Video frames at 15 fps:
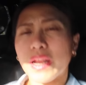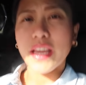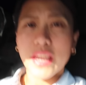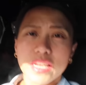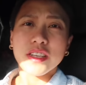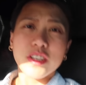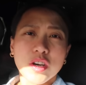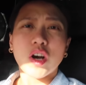
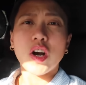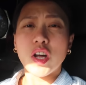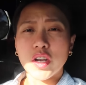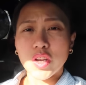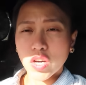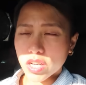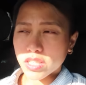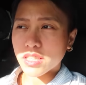played a
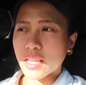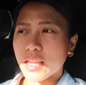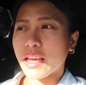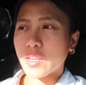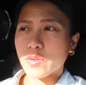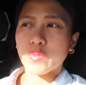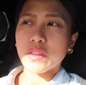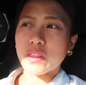lot
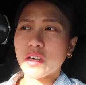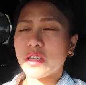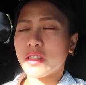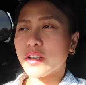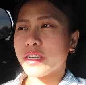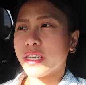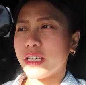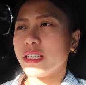like with
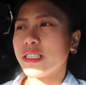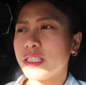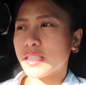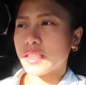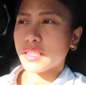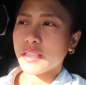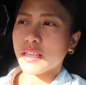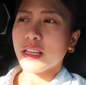other kids.
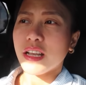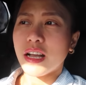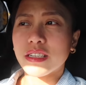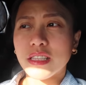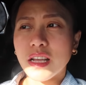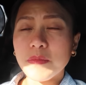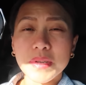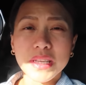
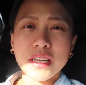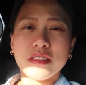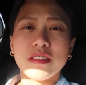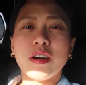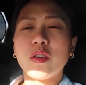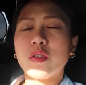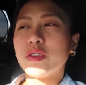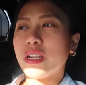Ang dami niya
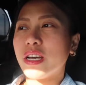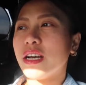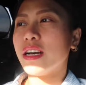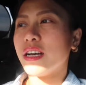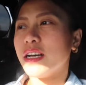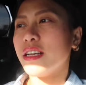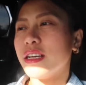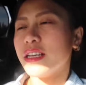daw
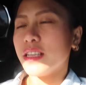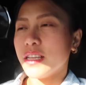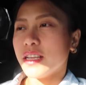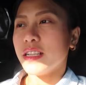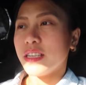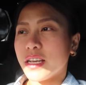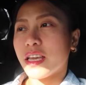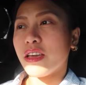na
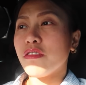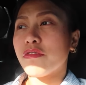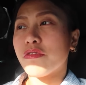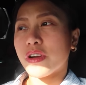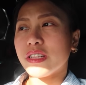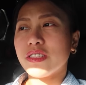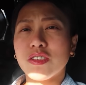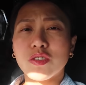naging
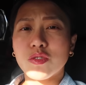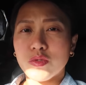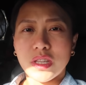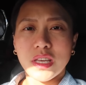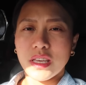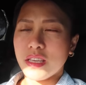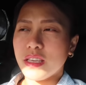friends today.